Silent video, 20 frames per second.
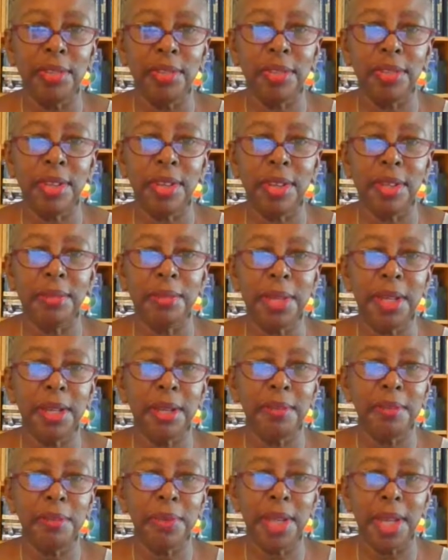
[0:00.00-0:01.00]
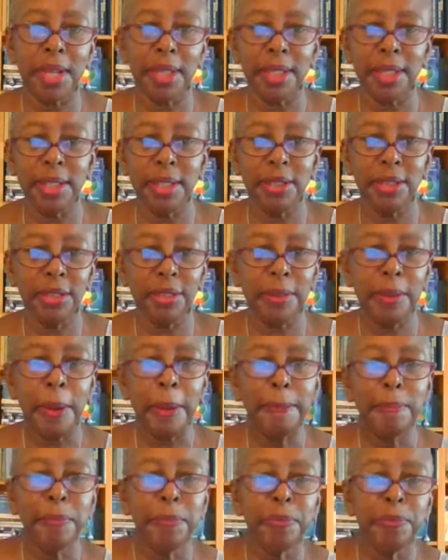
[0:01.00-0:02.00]
So let me come back here
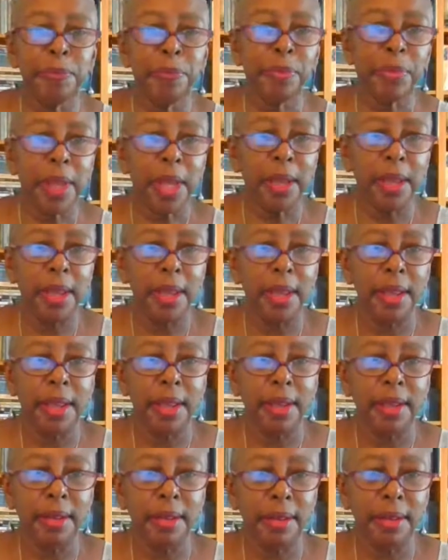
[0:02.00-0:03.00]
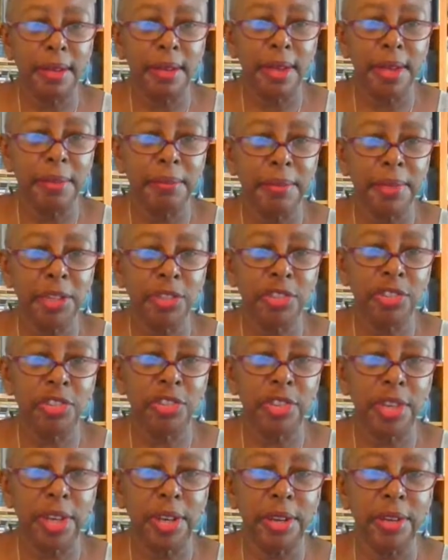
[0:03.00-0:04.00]
and let me
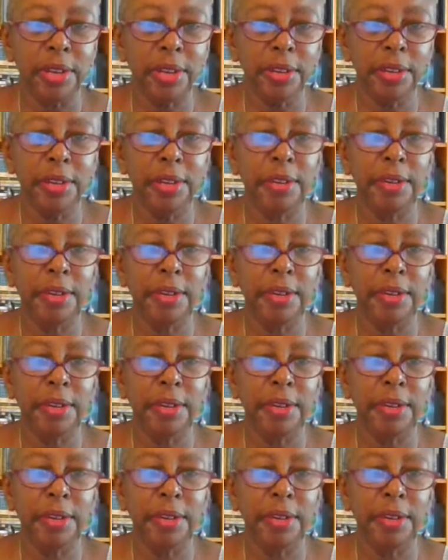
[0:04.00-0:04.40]
share.